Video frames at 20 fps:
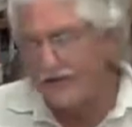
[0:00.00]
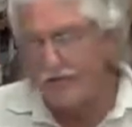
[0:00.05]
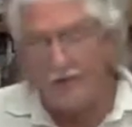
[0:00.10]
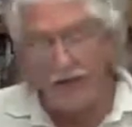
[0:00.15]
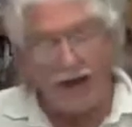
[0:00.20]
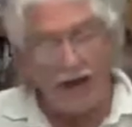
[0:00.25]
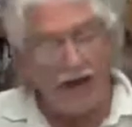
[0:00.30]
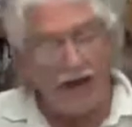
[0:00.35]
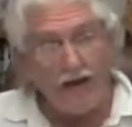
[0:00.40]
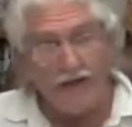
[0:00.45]

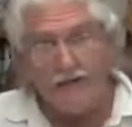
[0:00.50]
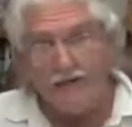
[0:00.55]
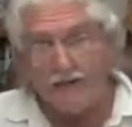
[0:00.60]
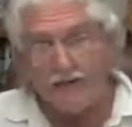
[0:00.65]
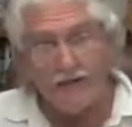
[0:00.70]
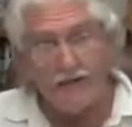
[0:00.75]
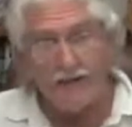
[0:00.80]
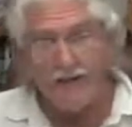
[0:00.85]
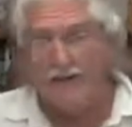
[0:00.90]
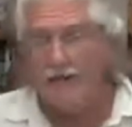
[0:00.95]

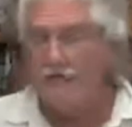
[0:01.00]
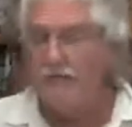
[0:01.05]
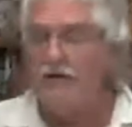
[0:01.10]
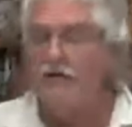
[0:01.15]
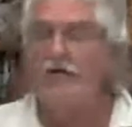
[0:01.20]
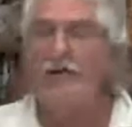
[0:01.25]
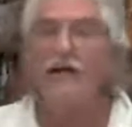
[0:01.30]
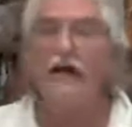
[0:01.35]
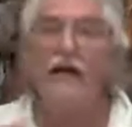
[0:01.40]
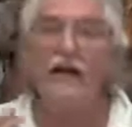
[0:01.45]
mind,
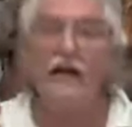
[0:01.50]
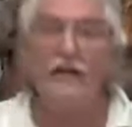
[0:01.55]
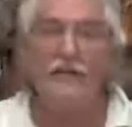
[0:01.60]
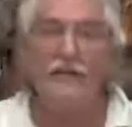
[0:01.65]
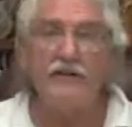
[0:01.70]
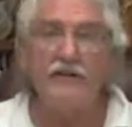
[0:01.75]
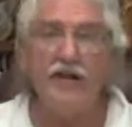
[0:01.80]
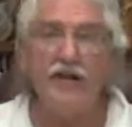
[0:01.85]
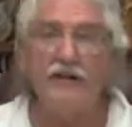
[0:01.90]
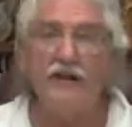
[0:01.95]
but then I love
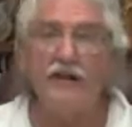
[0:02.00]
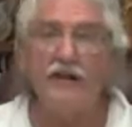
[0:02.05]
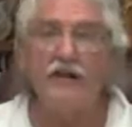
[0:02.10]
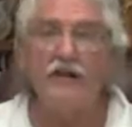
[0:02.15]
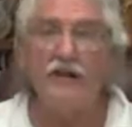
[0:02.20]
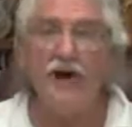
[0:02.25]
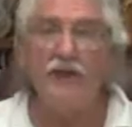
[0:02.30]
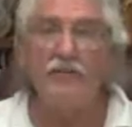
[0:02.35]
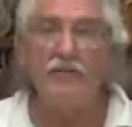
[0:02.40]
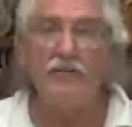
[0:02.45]
to take
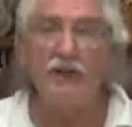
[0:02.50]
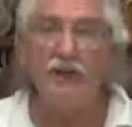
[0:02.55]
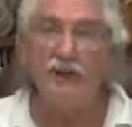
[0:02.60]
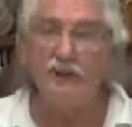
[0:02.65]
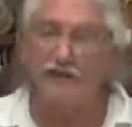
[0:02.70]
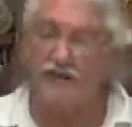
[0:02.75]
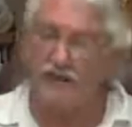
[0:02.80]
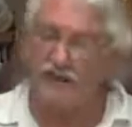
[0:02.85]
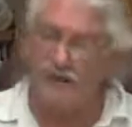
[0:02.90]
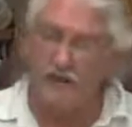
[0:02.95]
that
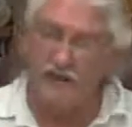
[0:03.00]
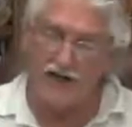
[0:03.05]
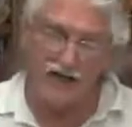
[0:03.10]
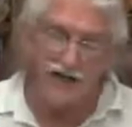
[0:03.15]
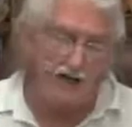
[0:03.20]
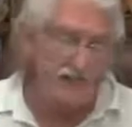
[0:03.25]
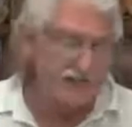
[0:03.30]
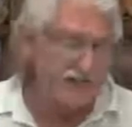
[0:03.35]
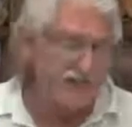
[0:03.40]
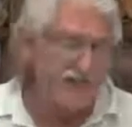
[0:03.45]
complex and
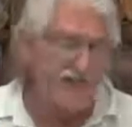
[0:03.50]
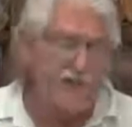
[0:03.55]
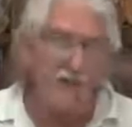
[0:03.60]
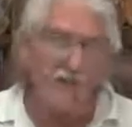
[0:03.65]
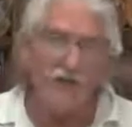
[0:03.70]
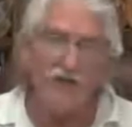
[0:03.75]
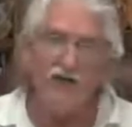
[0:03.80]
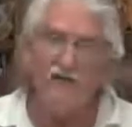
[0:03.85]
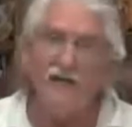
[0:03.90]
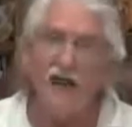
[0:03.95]
cut it as
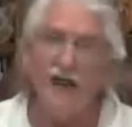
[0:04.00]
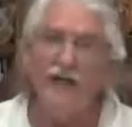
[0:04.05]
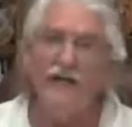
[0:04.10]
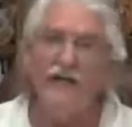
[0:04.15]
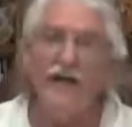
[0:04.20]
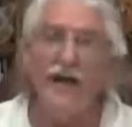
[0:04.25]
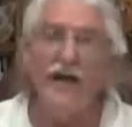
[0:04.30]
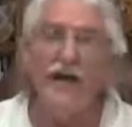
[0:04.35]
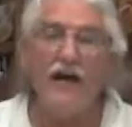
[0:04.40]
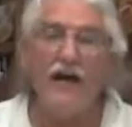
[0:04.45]
simple as I
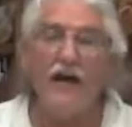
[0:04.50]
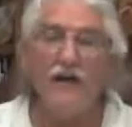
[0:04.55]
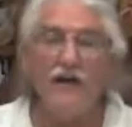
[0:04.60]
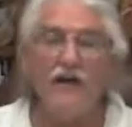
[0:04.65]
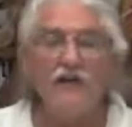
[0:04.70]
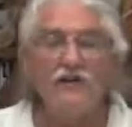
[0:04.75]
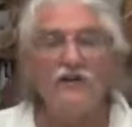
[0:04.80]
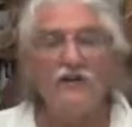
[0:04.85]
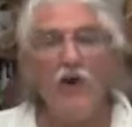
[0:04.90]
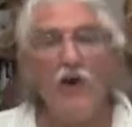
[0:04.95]
can
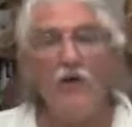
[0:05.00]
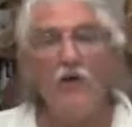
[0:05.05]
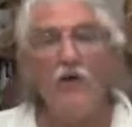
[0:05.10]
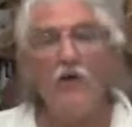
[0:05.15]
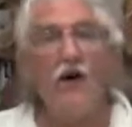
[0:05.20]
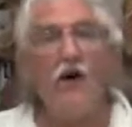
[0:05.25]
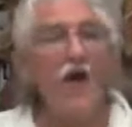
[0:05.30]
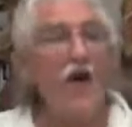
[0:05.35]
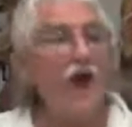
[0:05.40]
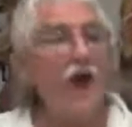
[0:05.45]

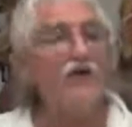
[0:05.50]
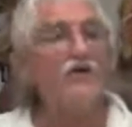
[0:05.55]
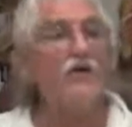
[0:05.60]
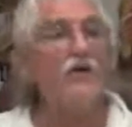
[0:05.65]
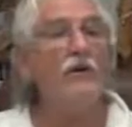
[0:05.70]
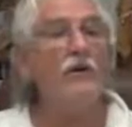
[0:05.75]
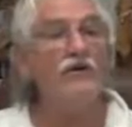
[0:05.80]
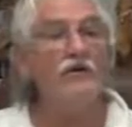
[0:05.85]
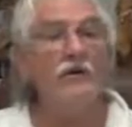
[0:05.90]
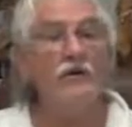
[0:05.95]
so
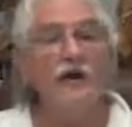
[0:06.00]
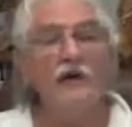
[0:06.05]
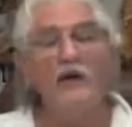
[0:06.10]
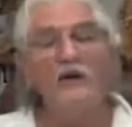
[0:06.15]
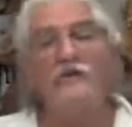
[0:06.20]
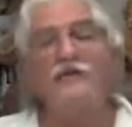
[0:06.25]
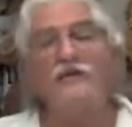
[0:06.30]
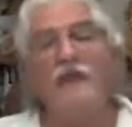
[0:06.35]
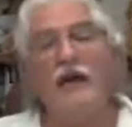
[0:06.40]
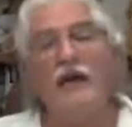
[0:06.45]
everyone can
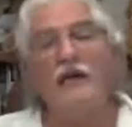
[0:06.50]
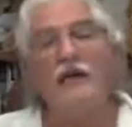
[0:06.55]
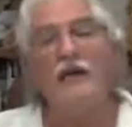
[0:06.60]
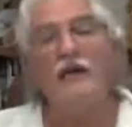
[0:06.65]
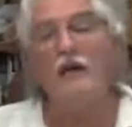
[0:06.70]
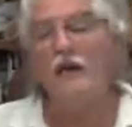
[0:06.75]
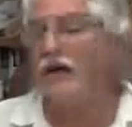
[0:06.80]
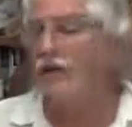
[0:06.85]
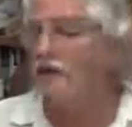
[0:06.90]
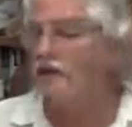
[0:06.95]
understand
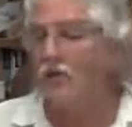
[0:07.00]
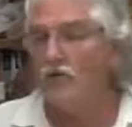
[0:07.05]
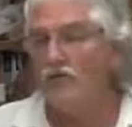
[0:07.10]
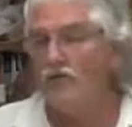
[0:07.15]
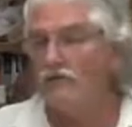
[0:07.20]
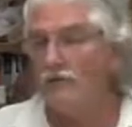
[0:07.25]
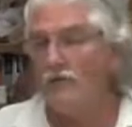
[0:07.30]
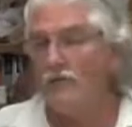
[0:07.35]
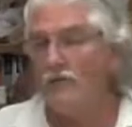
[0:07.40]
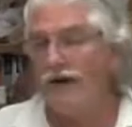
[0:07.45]
it. And that's
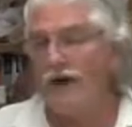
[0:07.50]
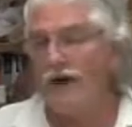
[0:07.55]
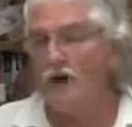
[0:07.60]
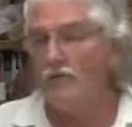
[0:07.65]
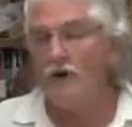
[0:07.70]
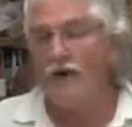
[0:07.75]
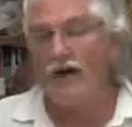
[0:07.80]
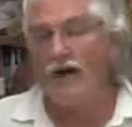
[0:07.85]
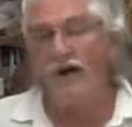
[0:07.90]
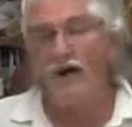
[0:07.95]
always been my
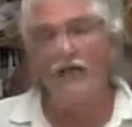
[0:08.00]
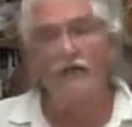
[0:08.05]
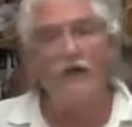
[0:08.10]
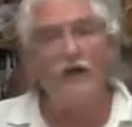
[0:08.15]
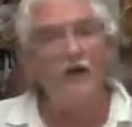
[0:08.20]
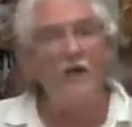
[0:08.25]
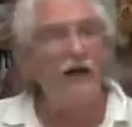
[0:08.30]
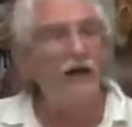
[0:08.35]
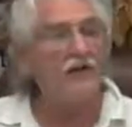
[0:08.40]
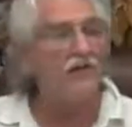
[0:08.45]
way. I've
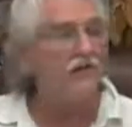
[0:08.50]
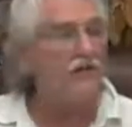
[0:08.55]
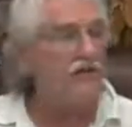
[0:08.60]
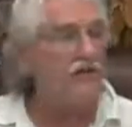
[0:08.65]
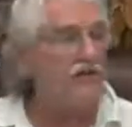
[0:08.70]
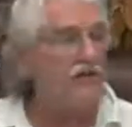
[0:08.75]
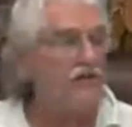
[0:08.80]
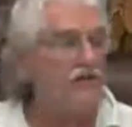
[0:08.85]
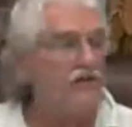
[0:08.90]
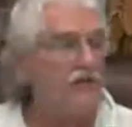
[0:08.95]
done that
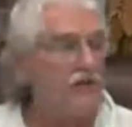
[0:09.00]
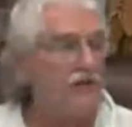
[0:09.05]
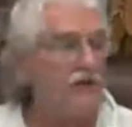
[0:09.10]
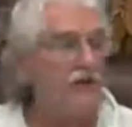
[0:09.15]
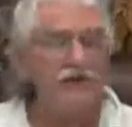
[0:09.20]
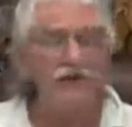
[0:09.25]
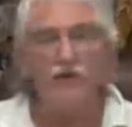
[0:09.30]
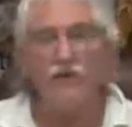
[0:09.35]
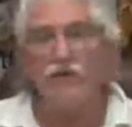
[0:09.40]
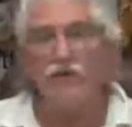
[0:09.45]
for the
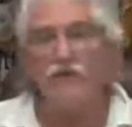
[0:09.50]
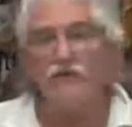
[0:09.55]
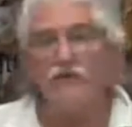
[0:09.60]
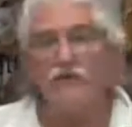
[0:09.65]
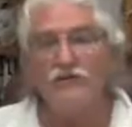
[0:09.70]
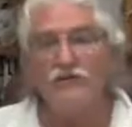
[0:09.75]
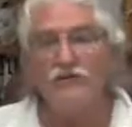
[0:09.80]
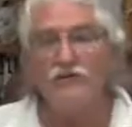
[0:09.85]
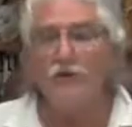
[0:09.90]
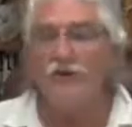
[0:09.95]
spiritual
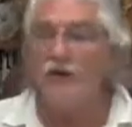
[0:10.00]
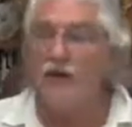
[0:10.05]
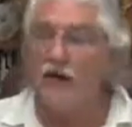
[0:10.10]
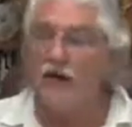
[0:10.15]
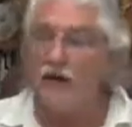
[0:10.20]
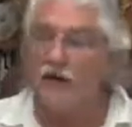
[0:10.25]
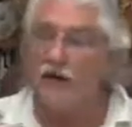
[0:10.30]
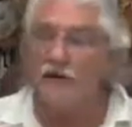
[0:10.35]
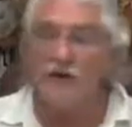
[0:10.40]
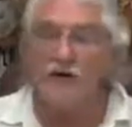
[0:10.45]
worlds,
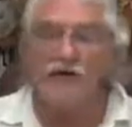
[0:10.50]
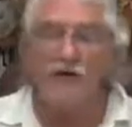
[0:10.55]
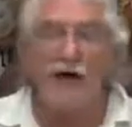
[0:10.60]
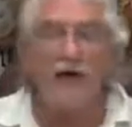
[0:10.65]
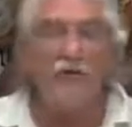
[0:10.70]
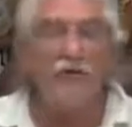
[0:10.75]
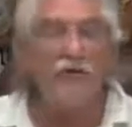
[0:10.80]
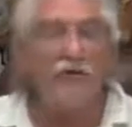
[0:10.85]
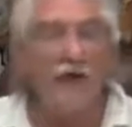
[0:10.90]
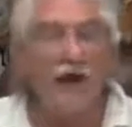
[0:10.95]
and I've done
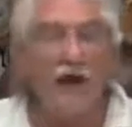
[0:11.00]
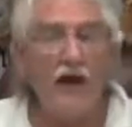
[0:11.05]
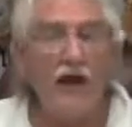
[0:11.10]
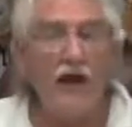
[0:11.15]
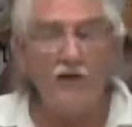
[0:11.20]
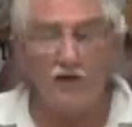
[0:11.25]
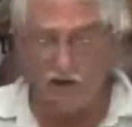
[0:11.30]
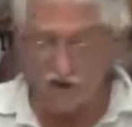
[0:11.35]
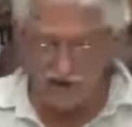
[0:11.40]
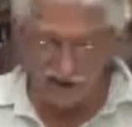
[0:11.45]
that with the
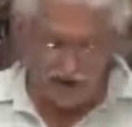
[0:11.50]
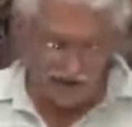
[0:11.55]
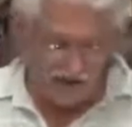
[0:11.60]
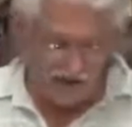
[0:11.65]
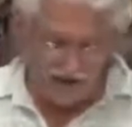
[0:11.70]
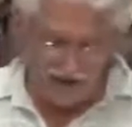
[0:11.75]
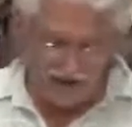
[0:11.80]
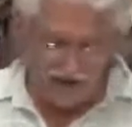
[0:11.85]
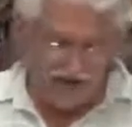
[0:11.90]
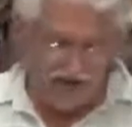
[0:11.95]
health.
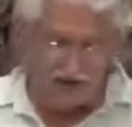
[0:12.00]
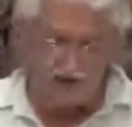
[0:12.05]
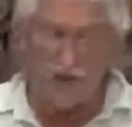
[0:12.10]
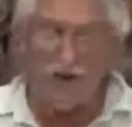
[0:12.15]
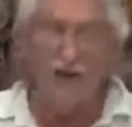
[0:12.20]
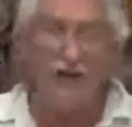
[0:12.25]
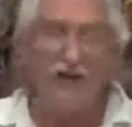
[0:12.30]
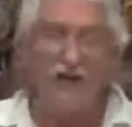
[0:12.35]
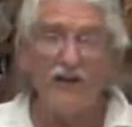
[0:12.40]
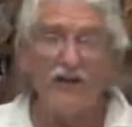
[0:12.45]
And it is
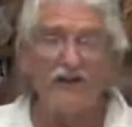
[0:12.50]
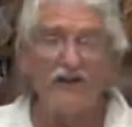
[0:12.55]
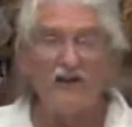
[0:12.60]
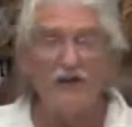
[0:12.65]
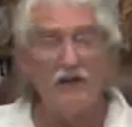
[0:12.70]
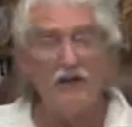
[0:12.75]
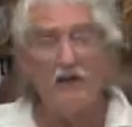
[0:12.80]
what it is.